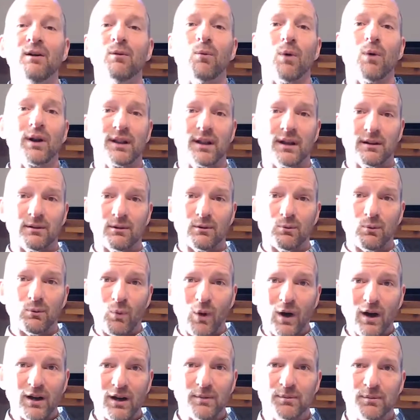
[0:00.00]
Want to
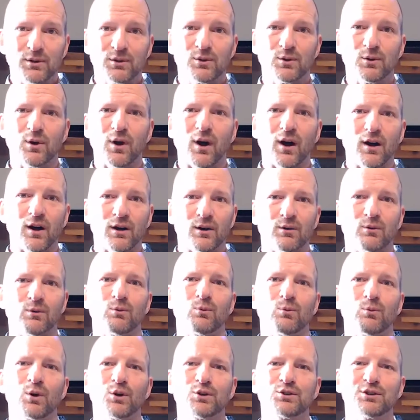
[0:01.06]
welcome you to
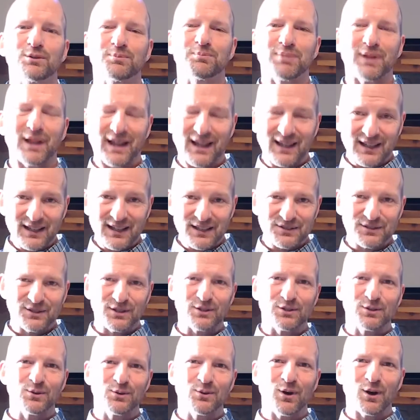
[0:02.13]
our worship
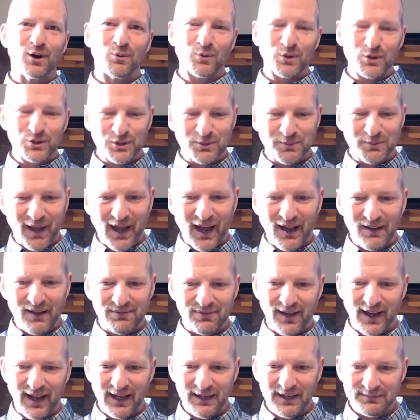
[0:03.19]
playlist, to our worship
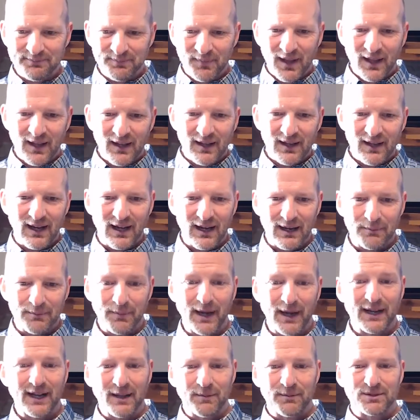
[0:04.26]
cafe. Uh,
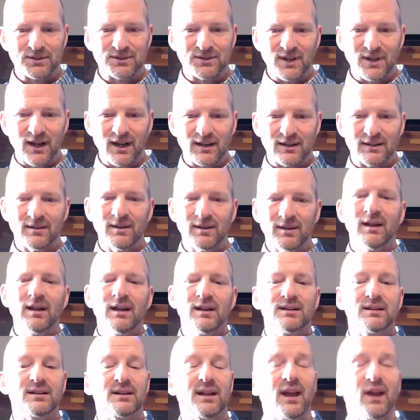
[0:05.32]
my name is Doug.
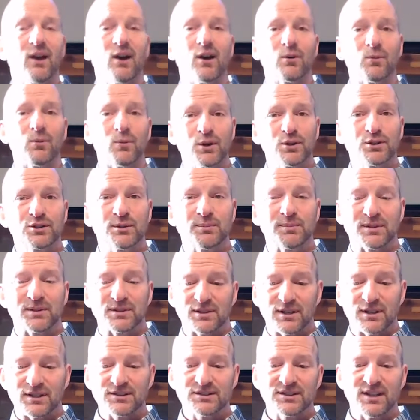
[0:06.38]
Today, our worship is
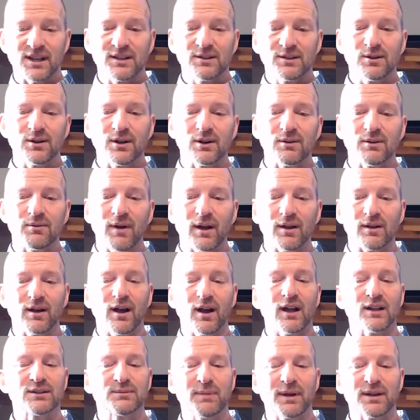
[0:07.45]
going to center around
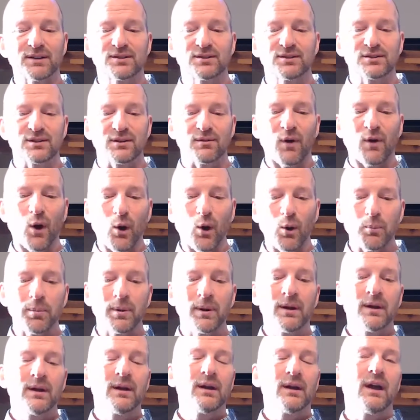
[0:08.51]
God's message of
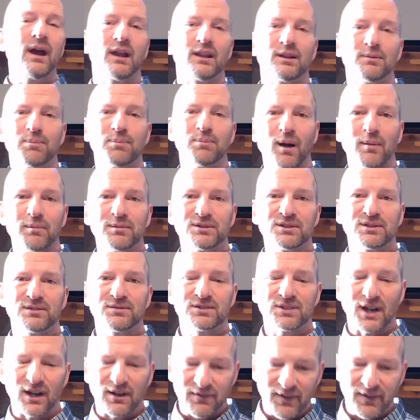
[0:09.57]
hope and the promise of
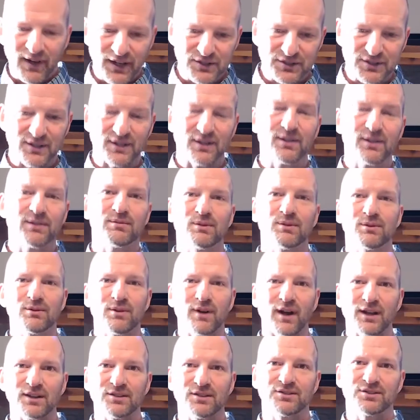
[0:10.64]
salvation through
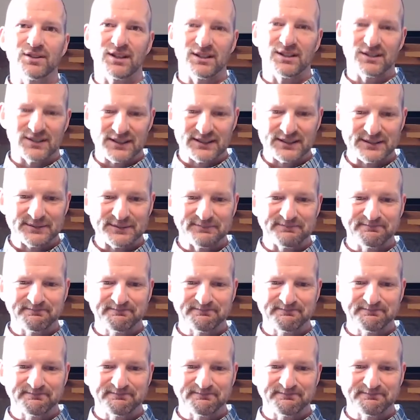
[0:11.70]
Christ Jesus.